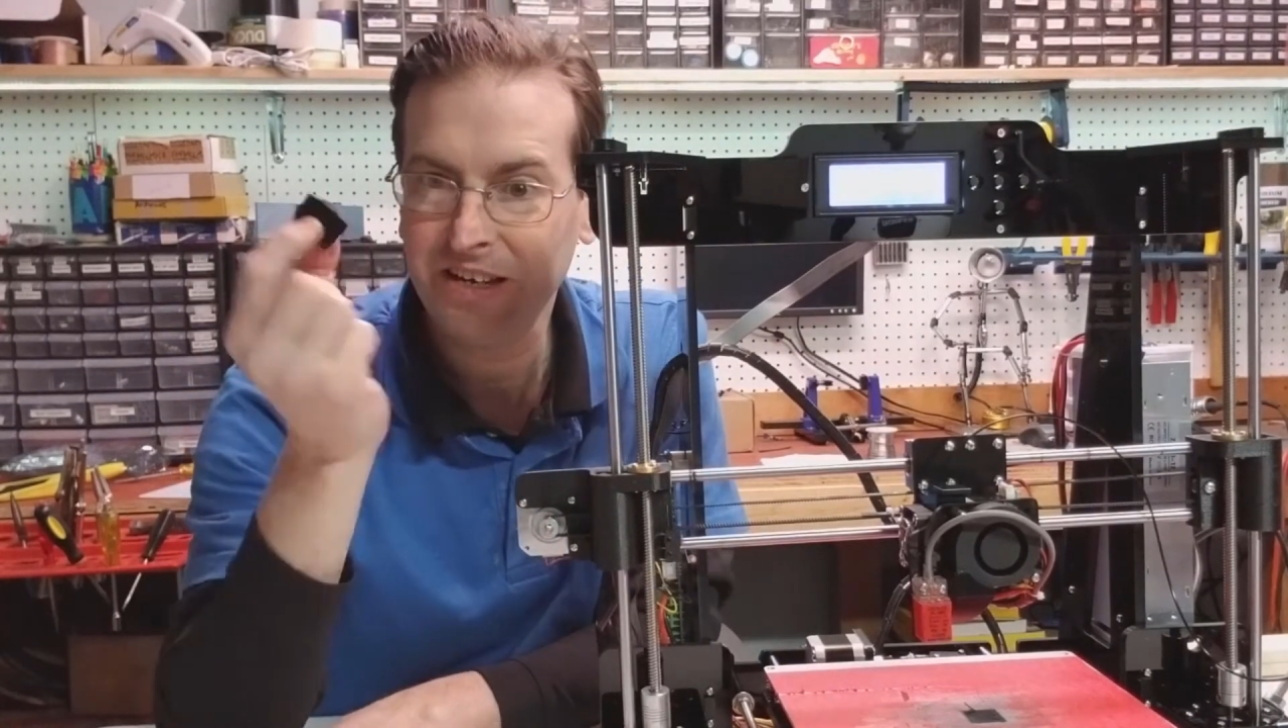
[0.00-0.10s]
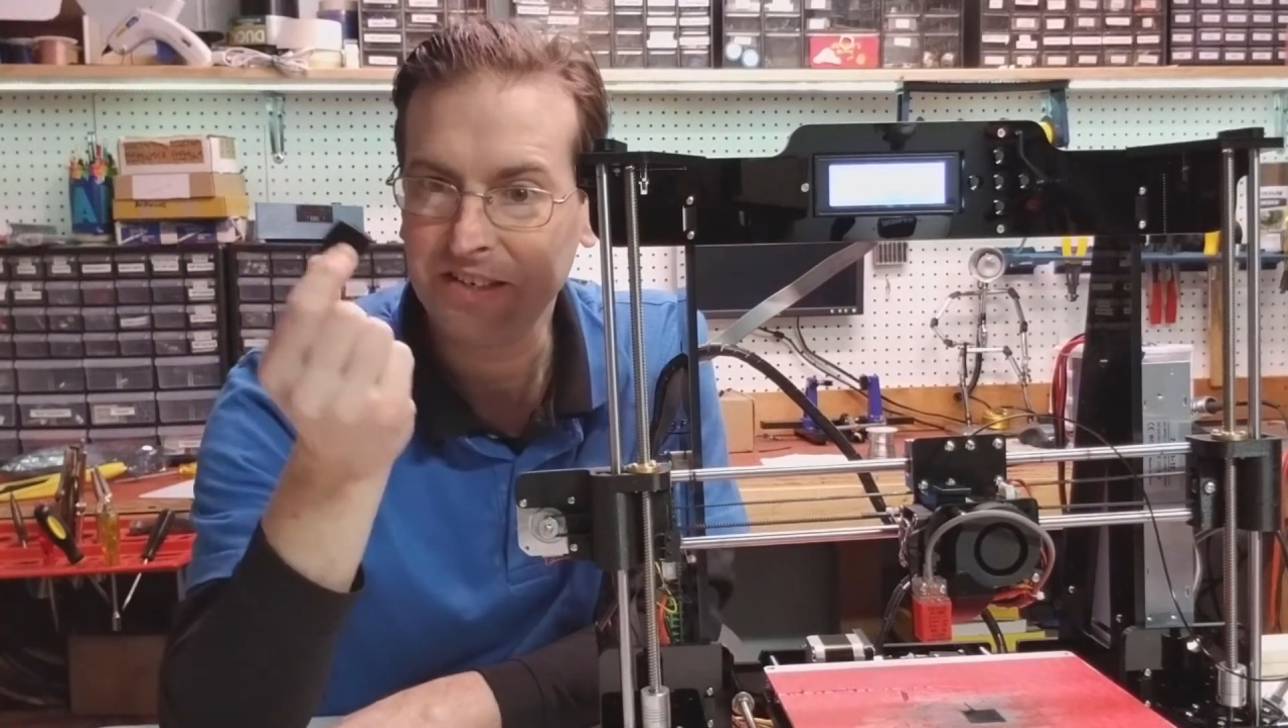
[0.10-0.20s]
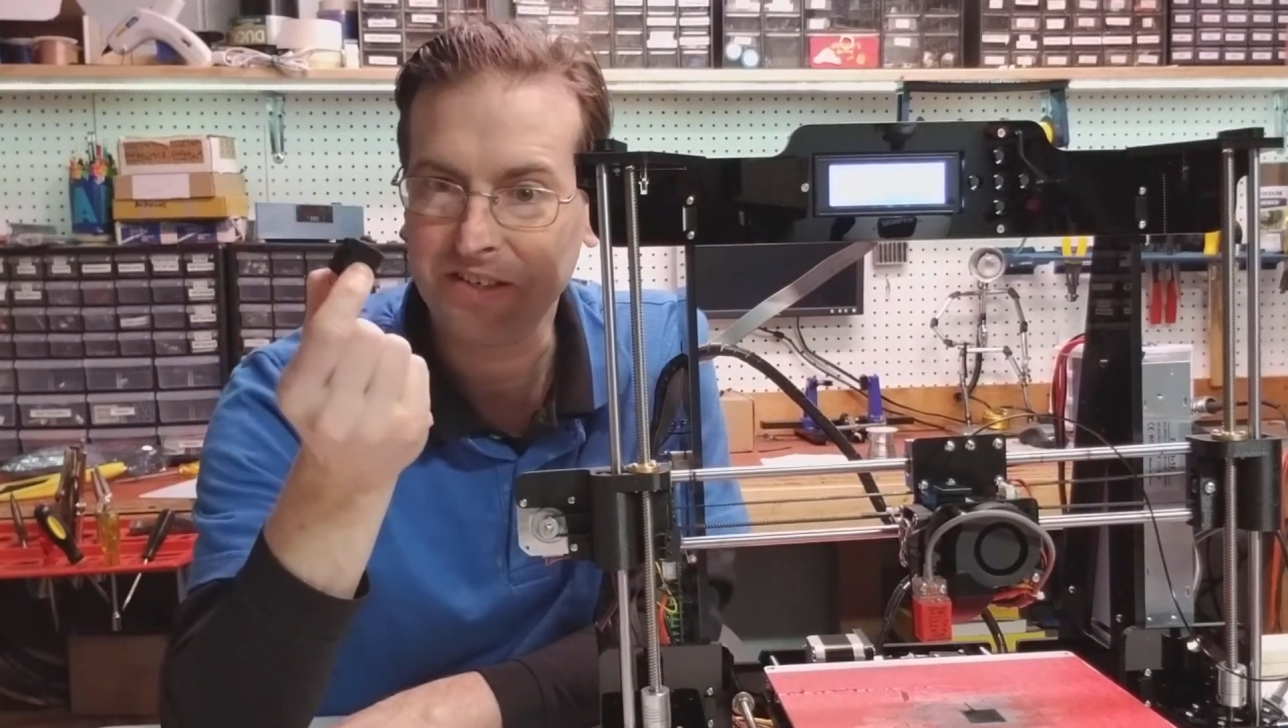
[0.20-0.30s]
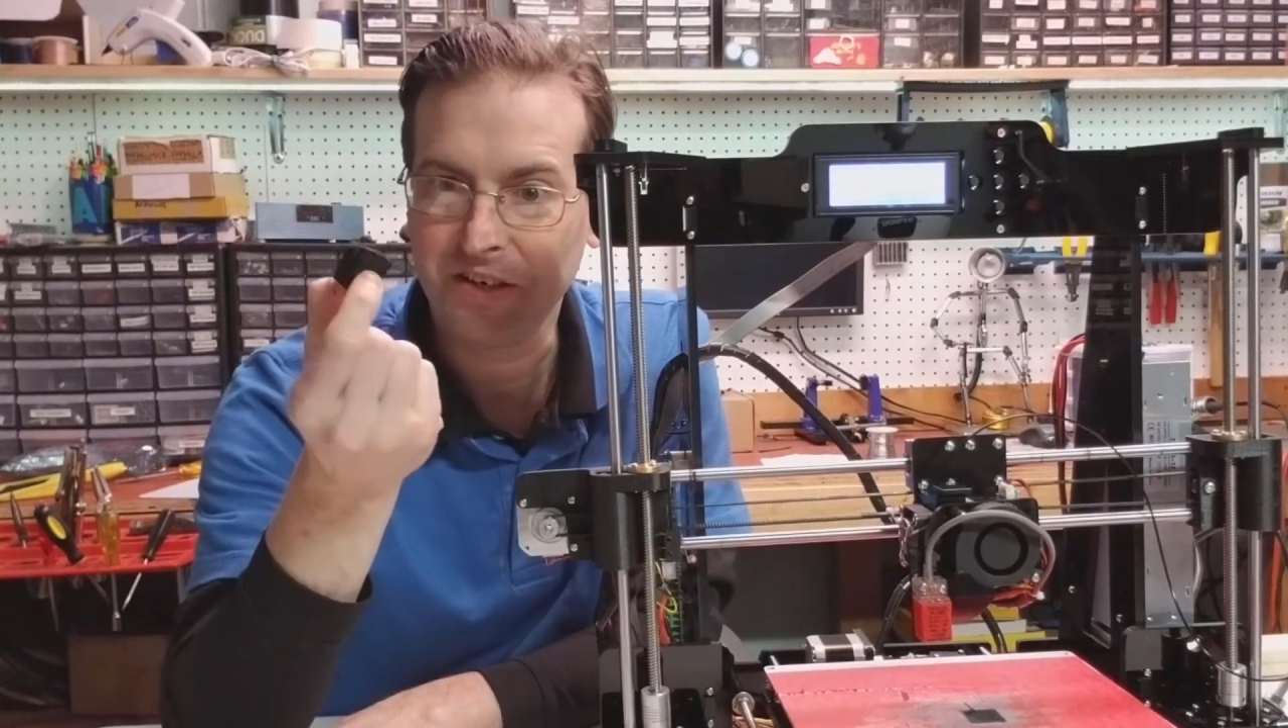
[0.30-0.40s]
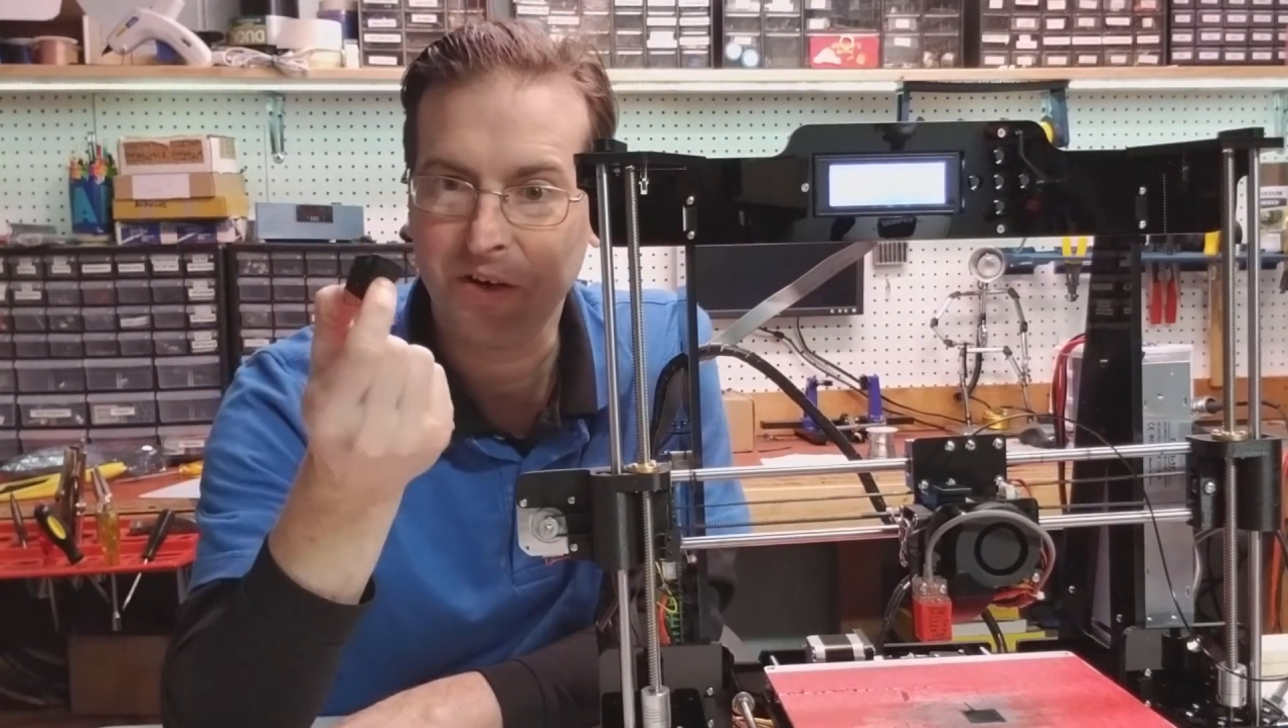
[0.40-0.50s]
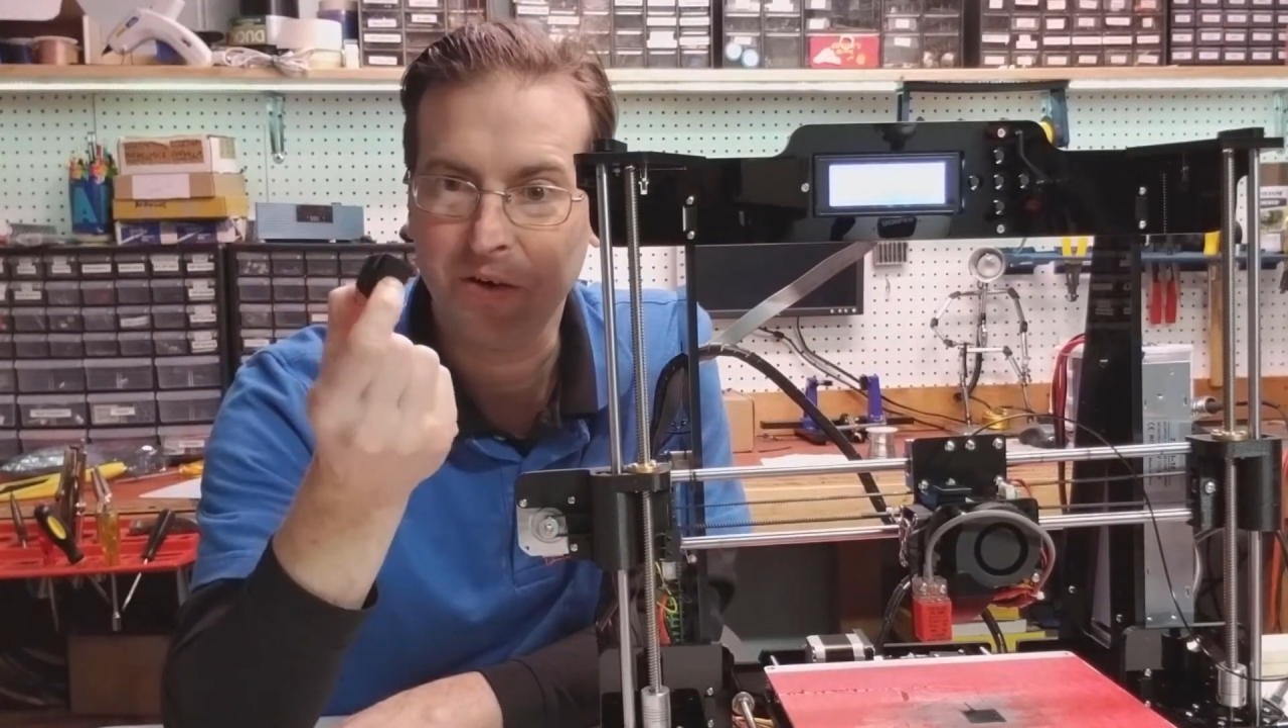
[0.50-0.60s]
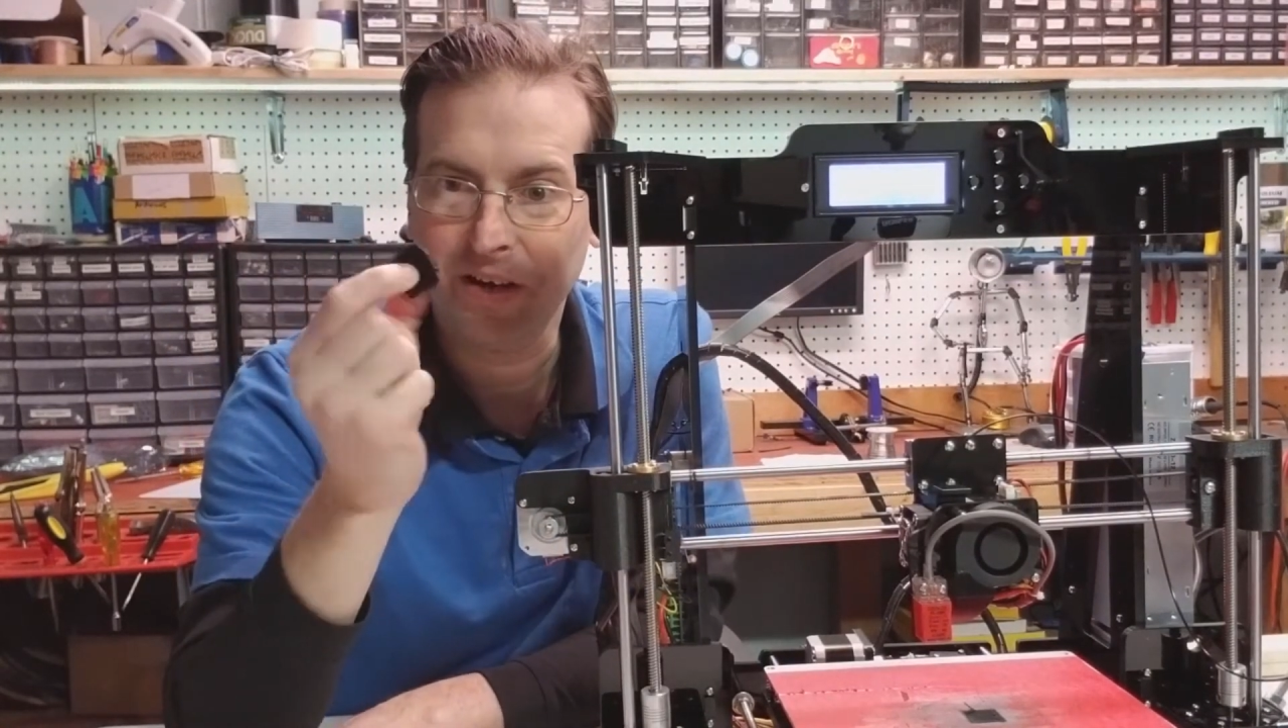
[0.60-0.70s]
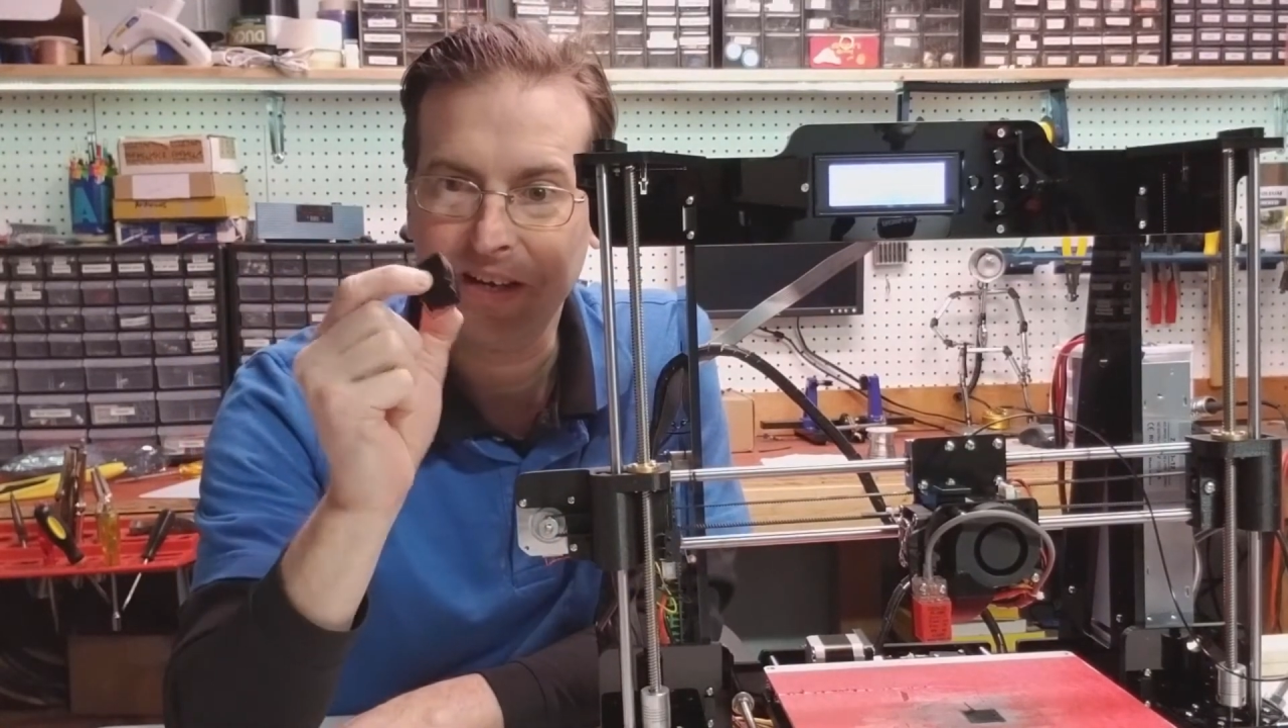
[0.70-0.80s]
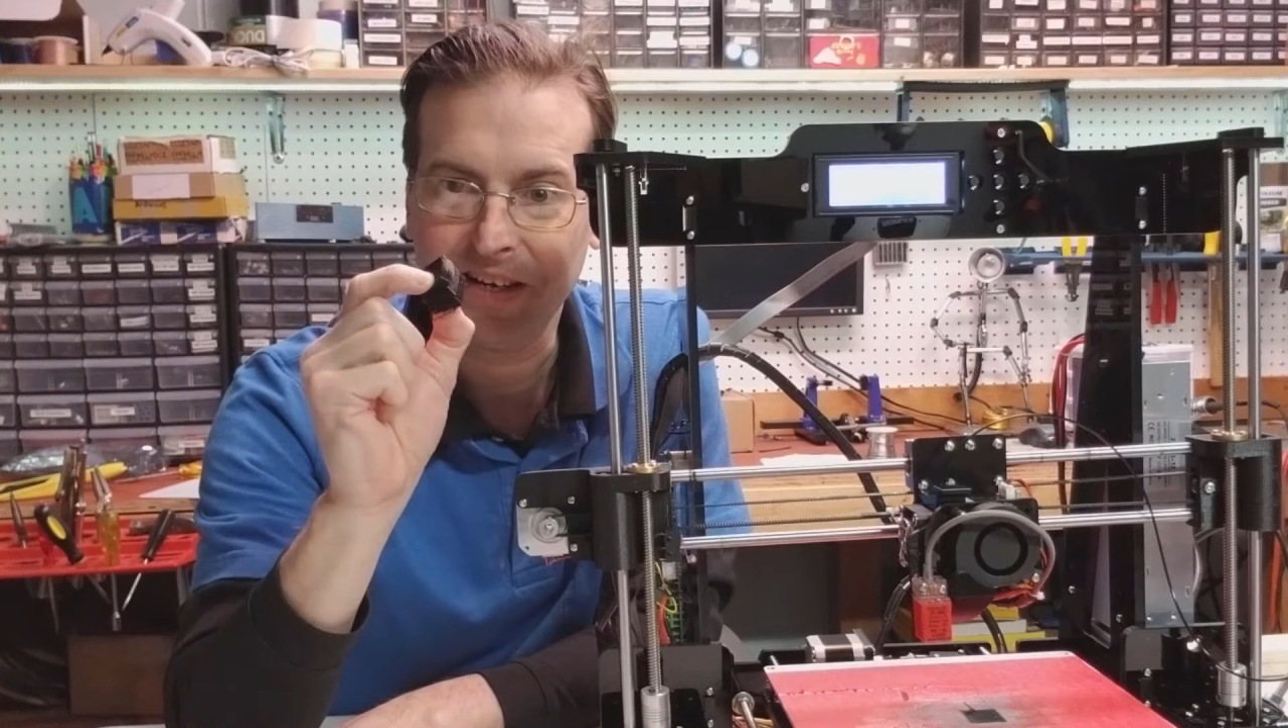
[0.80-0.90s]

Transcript: So it